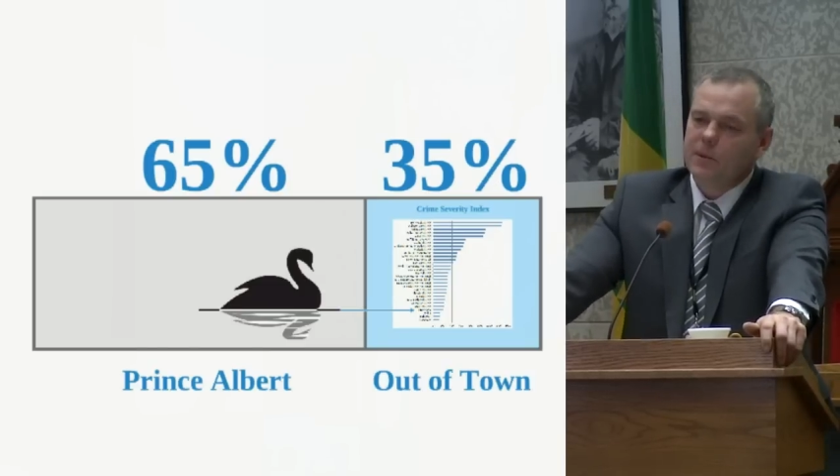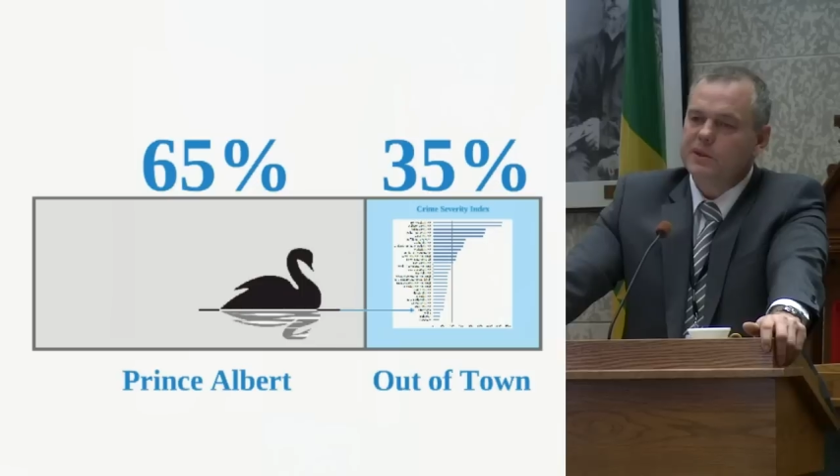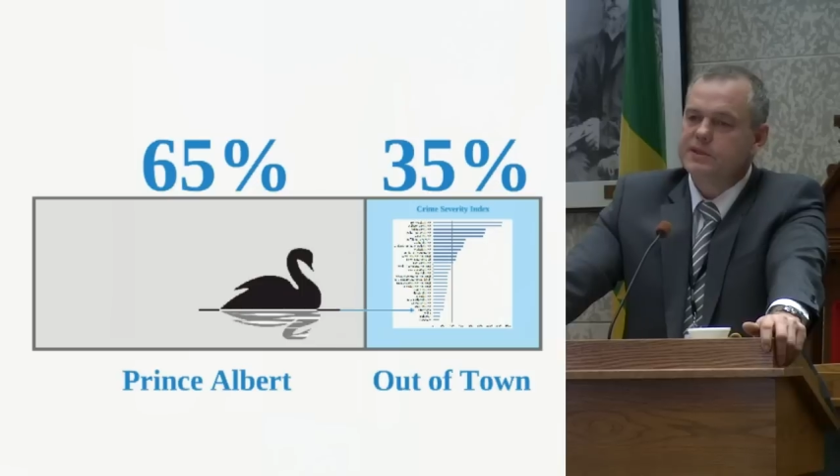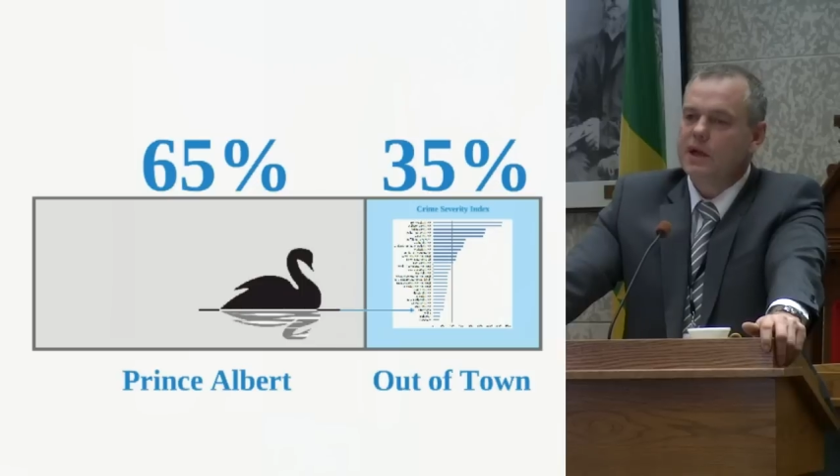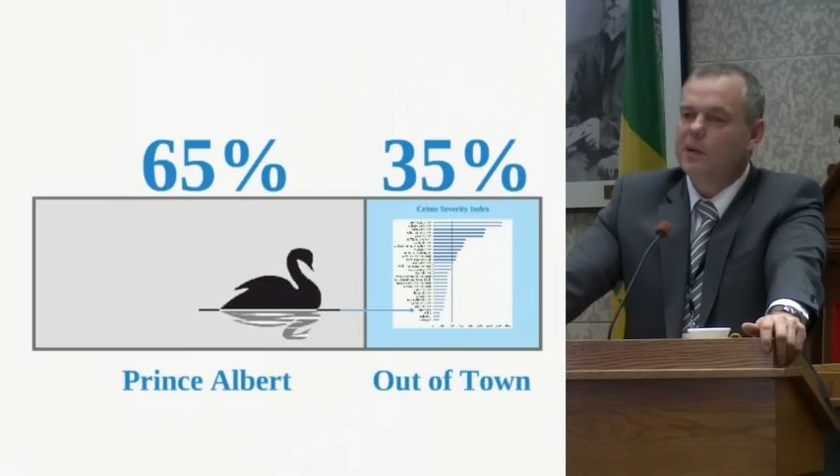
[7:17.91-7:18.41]

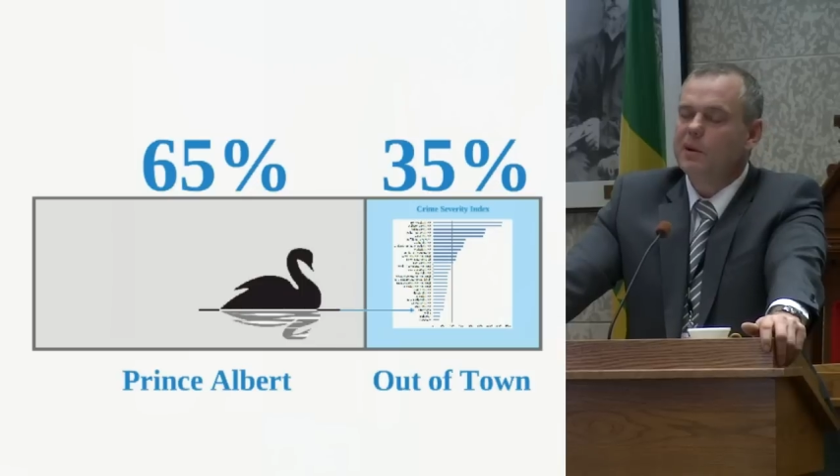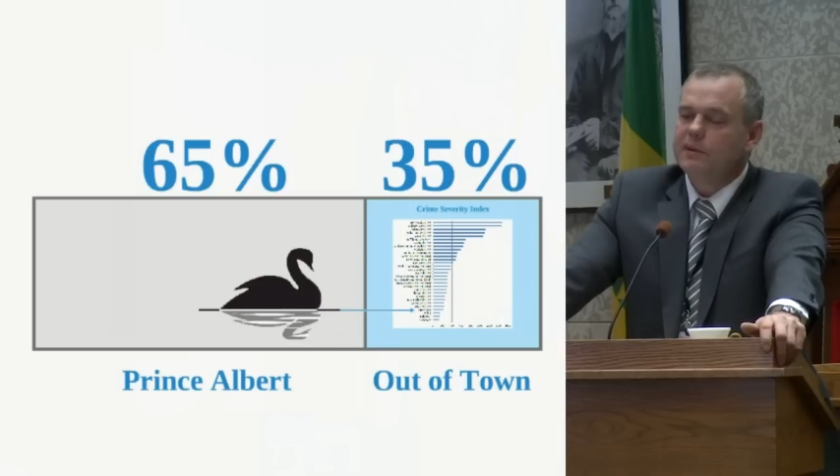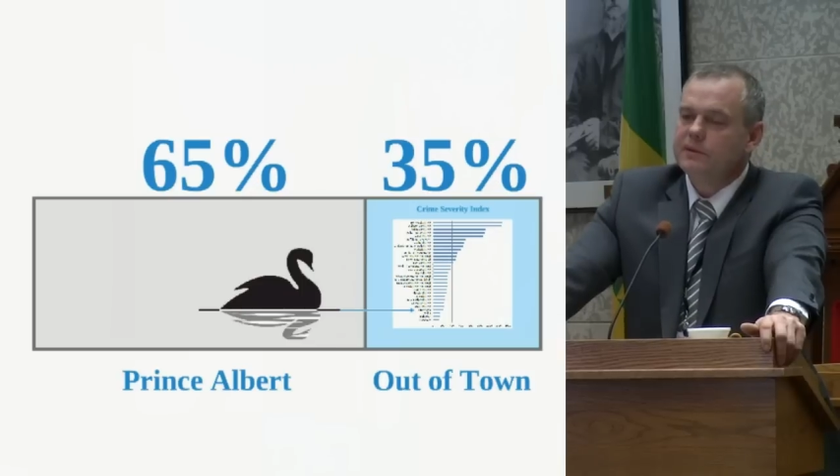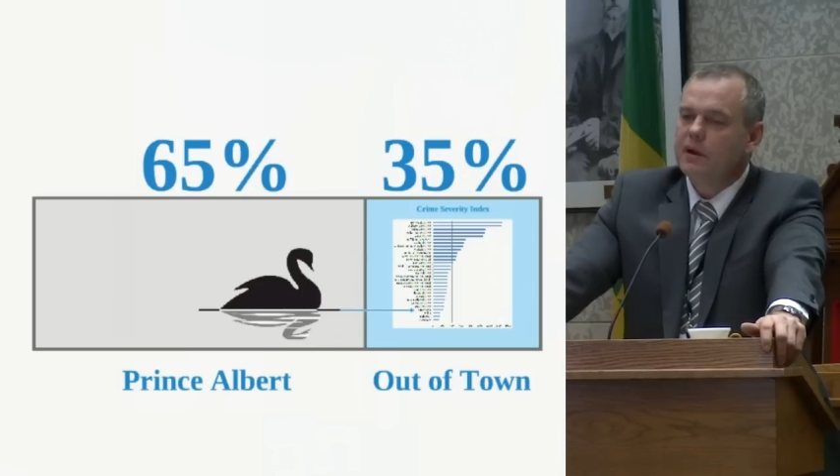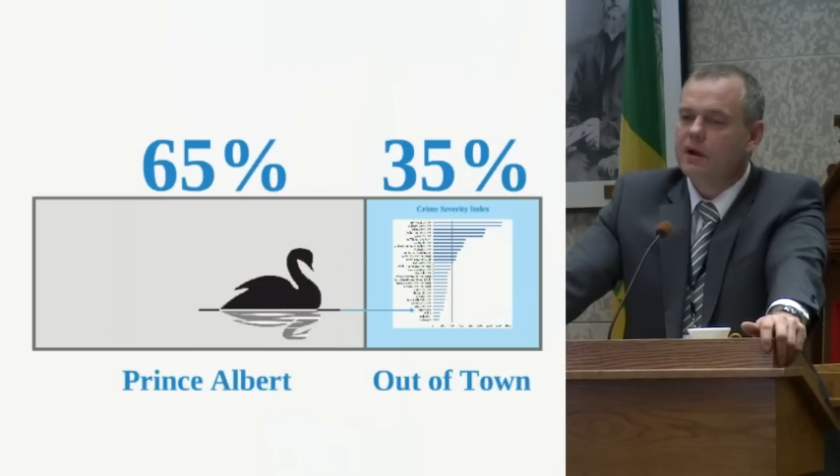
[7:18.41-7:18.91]
Prince
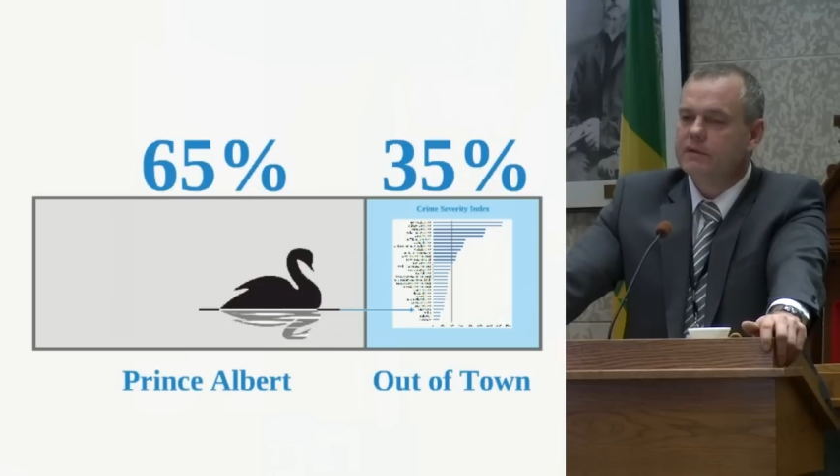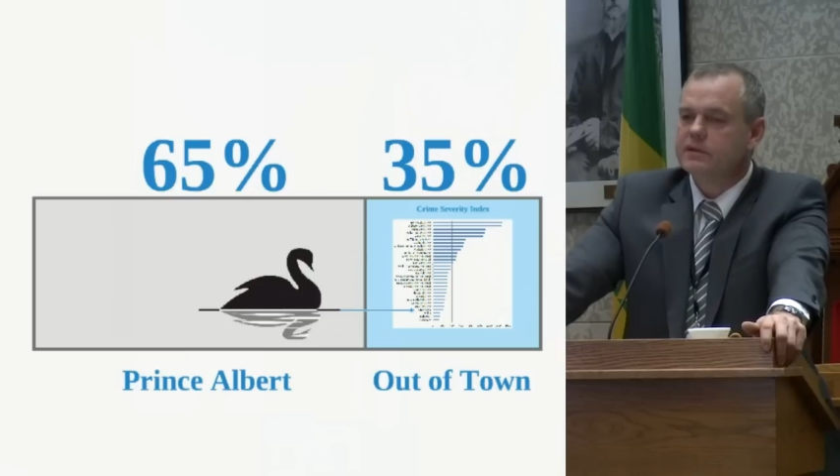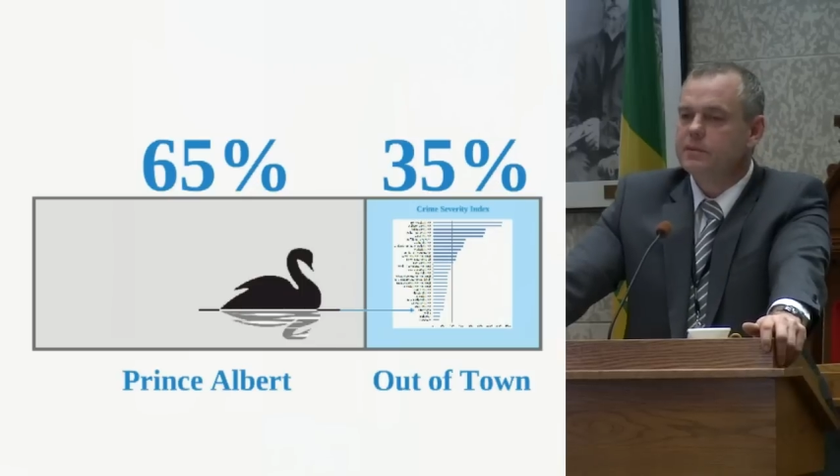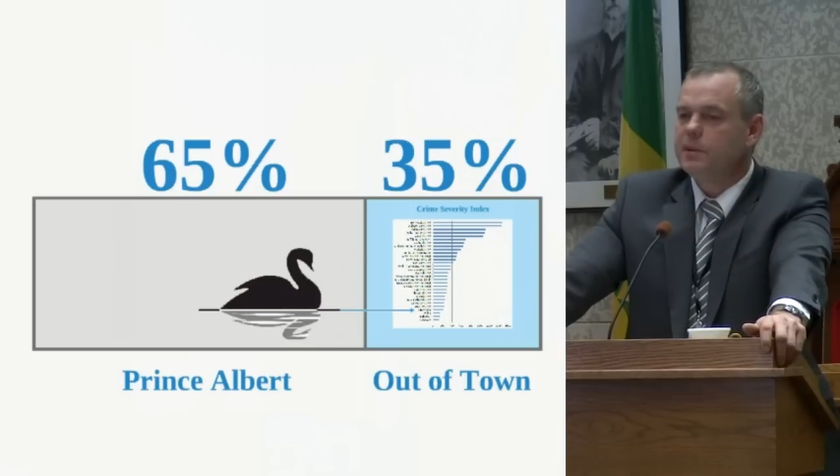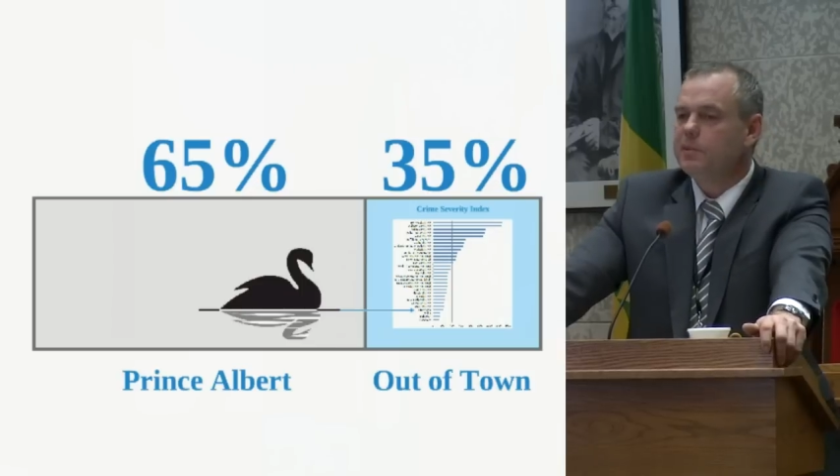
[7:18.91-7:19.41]
Albert,
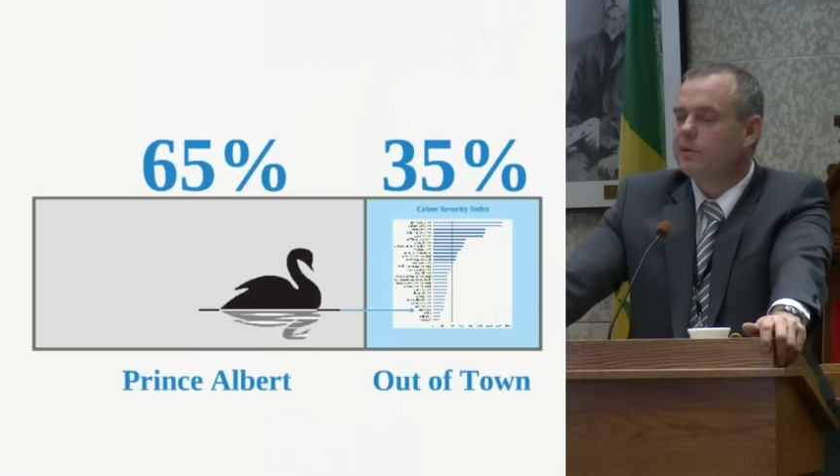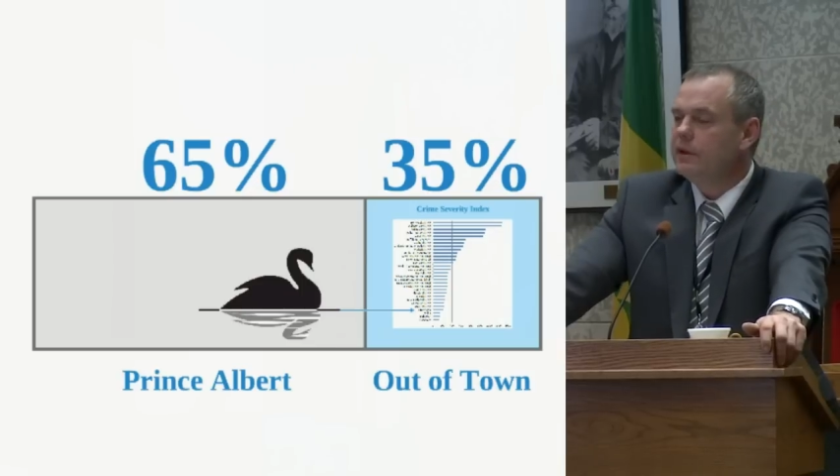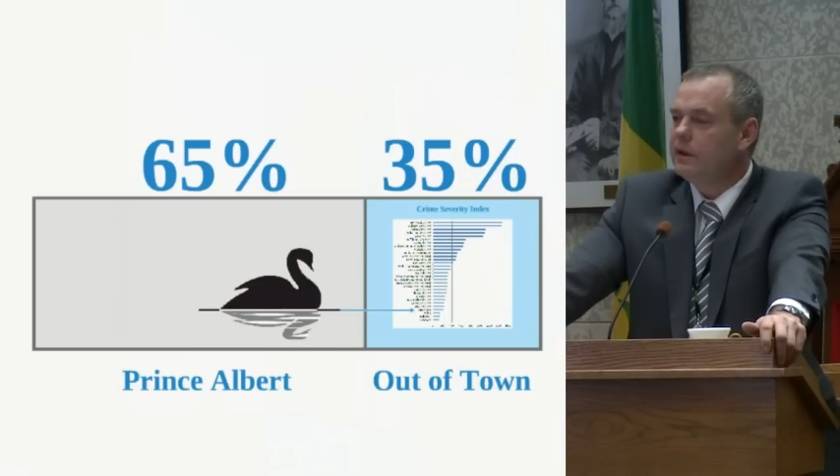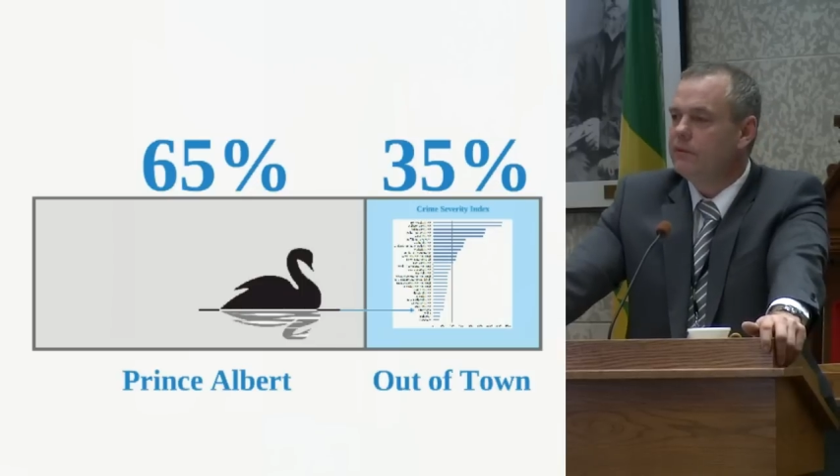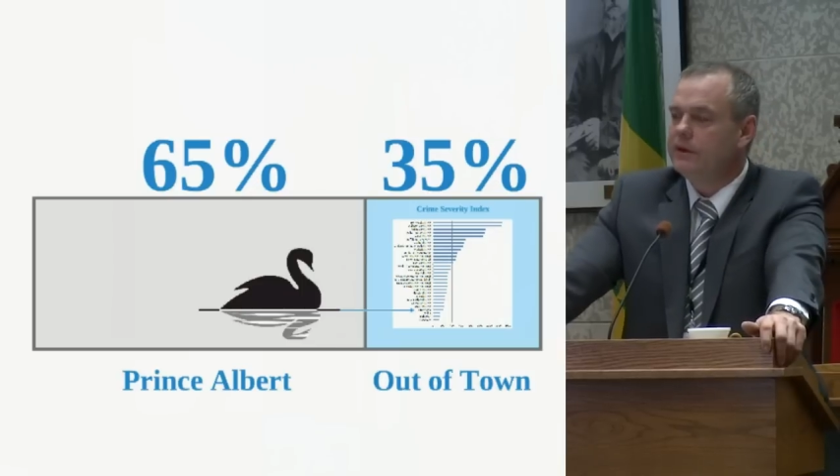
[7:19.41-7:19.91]
obviously people
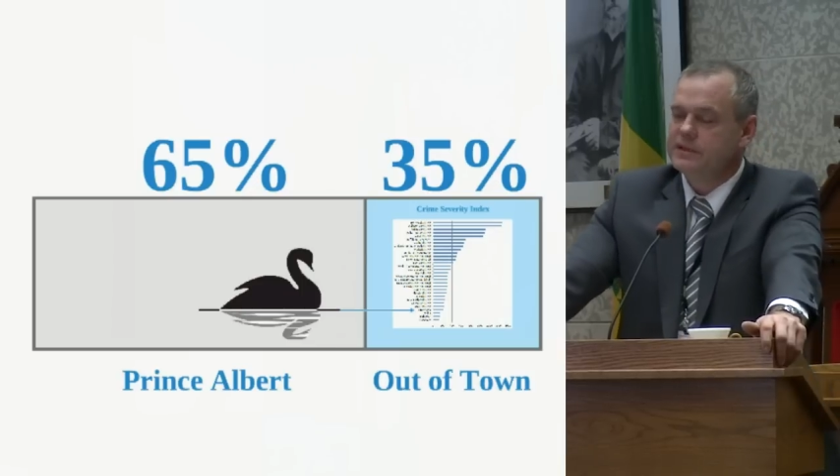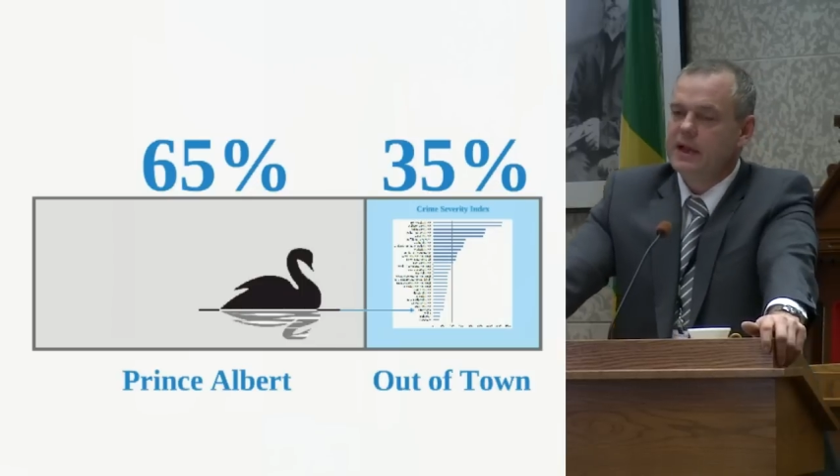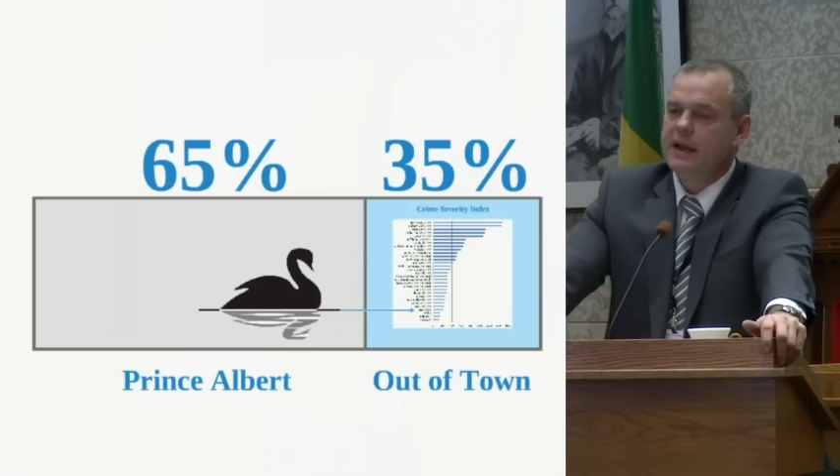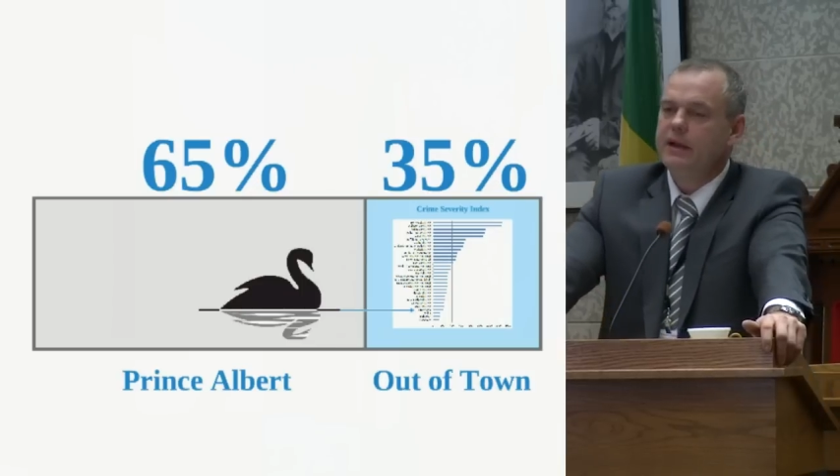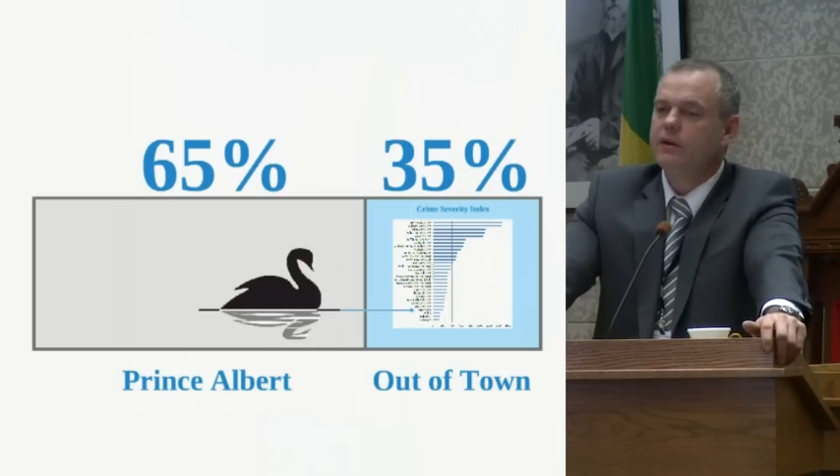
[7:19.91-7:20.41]
were
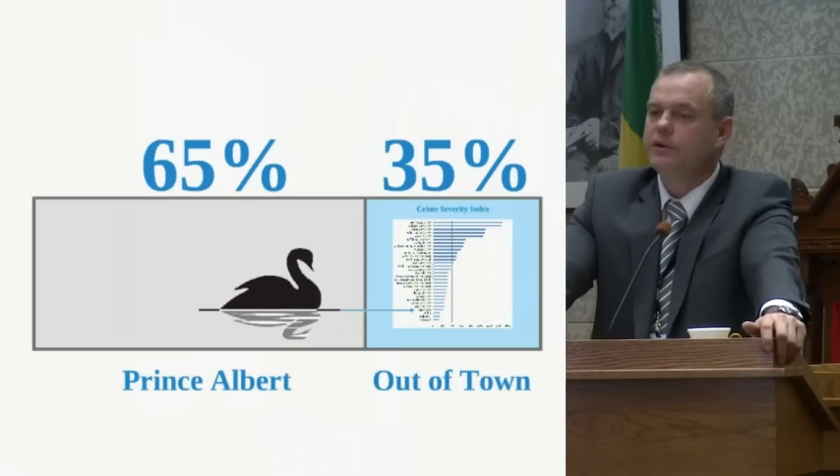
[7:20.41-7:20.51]
residing